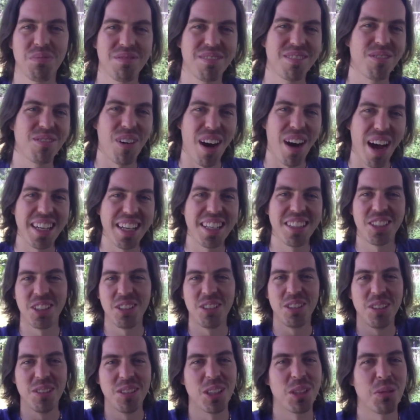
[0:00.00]
why didn't you
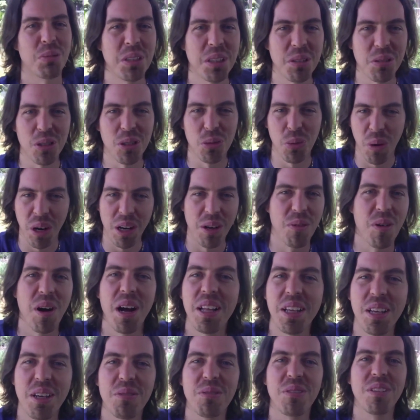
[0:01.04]
do this when you were
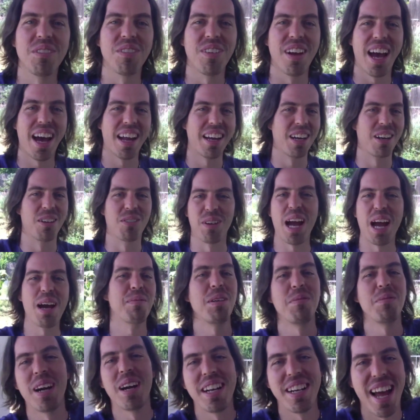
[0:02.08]
21? You would have had a
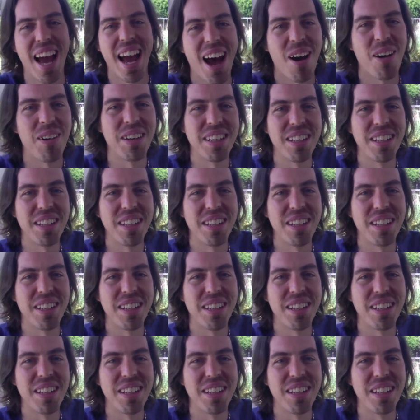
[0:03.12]
Grammy by now,